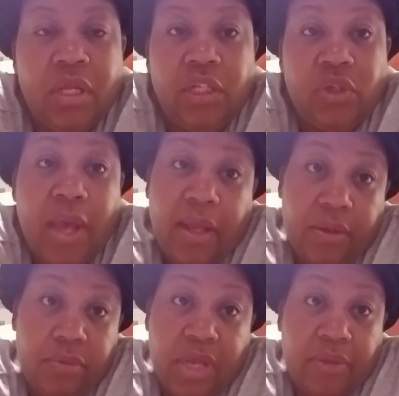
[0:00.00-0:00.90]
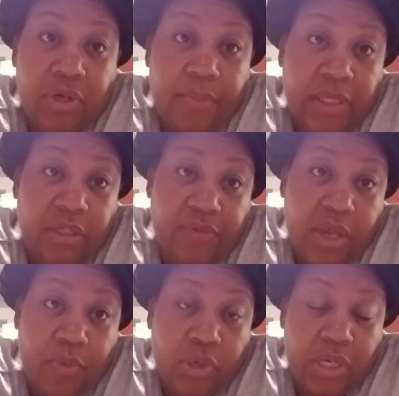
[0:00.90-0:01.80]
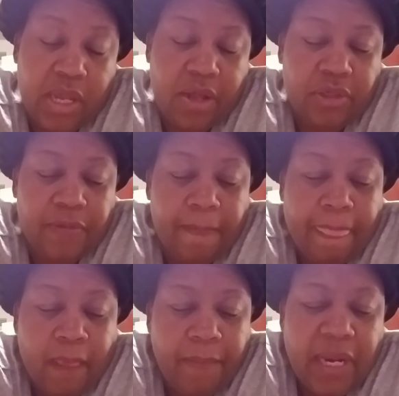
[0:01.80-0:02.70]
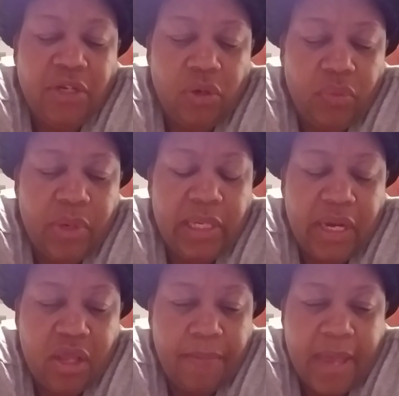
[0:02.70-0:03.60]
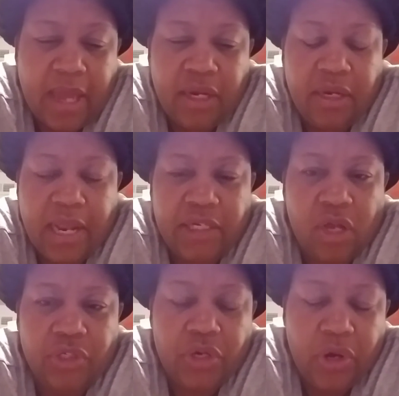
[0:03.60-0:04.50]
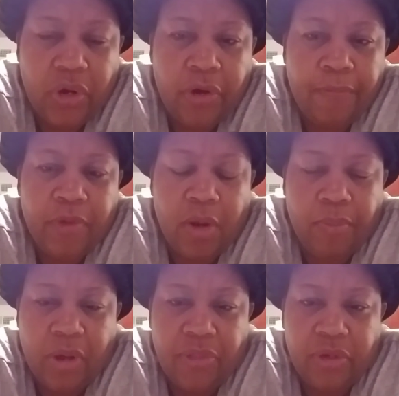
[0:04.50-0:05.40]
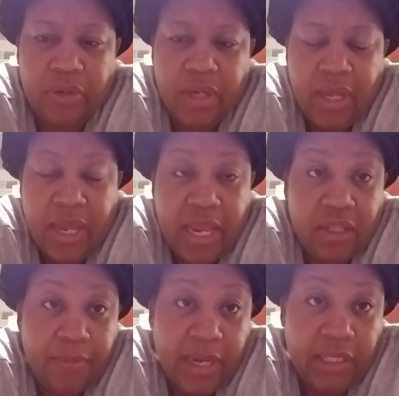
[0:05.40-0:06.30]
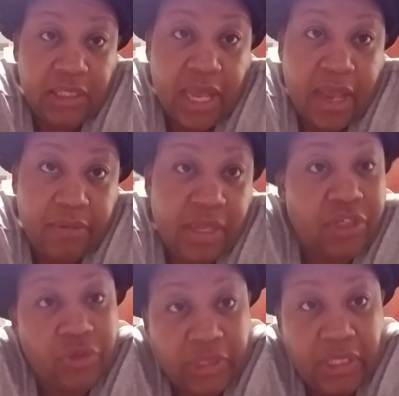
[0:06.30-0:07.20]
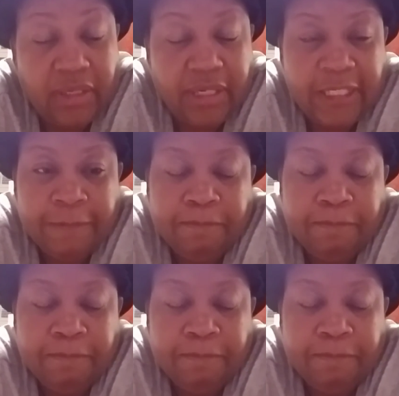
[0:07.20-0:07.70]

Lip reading: So I gathered up my stuff, came on in the house. But I told the rent lady about it. I talked to her, her brother, and the maintenance guy. That's her son.